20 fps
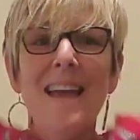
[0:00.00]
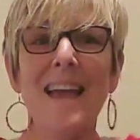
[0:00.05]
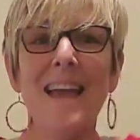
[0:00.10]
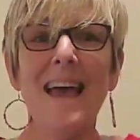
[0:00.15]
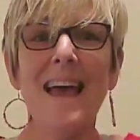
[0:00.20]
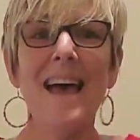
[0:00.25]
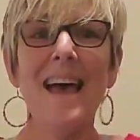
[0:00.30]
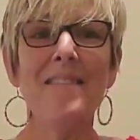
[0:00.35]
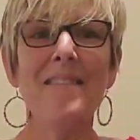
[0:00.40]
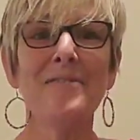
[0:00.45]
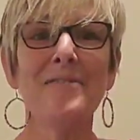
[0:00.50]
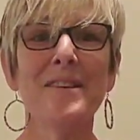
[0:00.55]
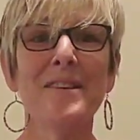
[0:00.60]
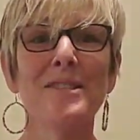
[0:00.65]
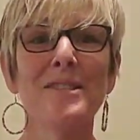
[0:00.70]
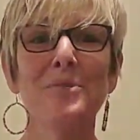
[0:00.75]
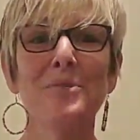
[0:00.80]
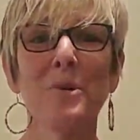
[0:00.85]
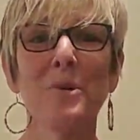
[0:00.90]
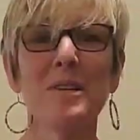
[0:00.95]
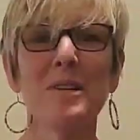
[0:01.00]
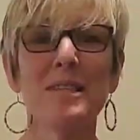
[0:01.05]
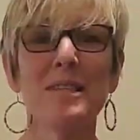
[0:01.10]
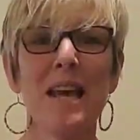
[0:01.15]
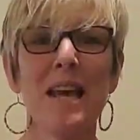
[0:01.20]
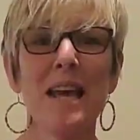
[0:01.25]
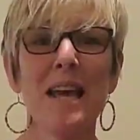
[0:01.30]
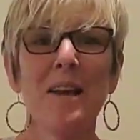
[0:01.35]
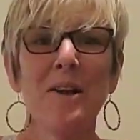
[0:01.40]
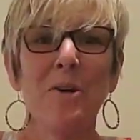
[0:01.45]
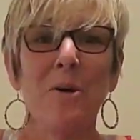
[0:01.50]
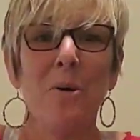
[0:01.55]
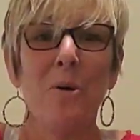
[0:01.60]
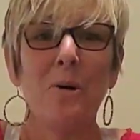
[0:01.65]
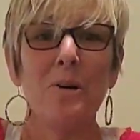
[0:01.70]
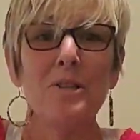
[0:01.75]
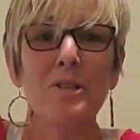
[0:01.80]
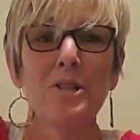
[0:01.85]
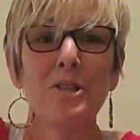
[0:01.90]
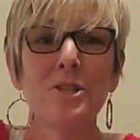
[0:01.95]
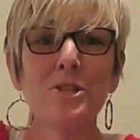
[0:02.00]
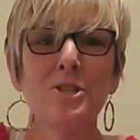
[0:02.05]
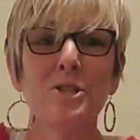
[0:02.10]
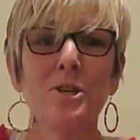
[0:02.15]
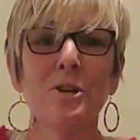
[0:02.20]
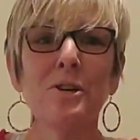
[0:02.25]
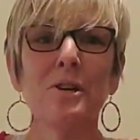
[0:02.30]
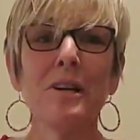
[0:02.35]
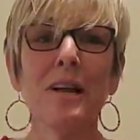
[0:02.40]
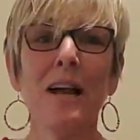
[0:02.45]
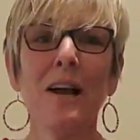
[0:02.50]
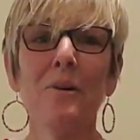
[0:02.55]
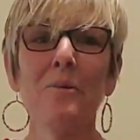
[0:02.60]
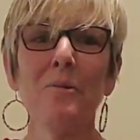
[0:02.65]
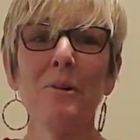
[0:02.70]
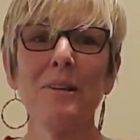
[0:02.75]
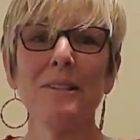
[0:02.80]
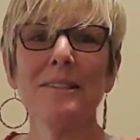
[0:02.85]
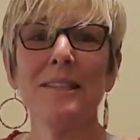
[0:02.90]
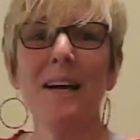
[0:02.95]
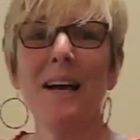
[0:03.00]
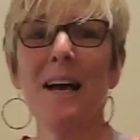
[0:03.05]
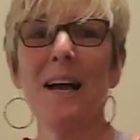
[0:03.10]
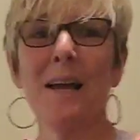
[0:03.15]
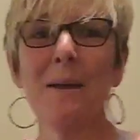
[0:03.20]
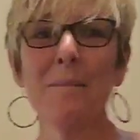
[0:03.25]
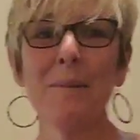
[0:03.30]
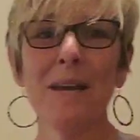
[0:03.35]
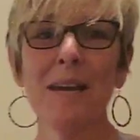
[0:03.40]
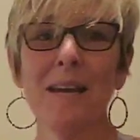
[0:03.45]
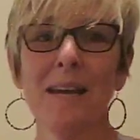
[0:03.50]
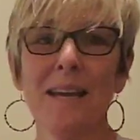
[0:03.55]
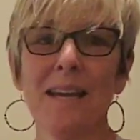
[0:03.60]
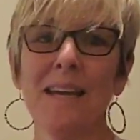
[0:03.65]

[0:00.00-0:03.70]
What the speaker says: and this was a gorgeous shirt at one time.